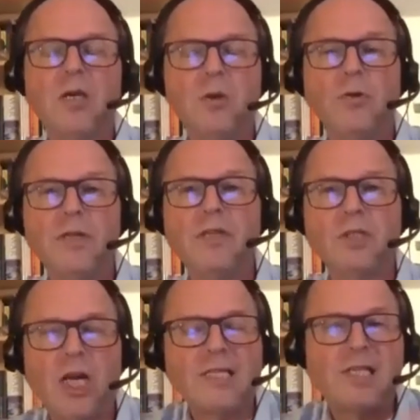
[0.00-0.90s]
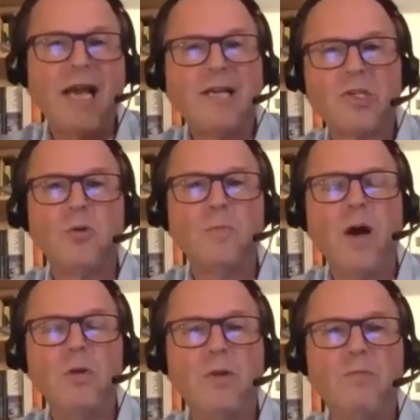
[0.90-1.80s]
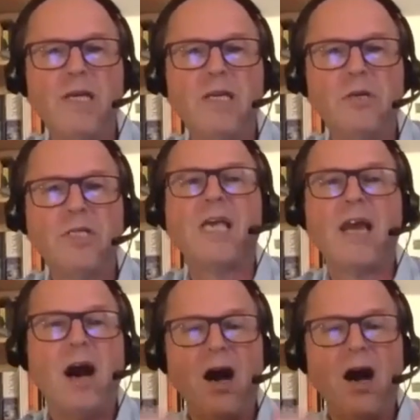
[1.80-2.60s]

you're in the transactional moment where you could say,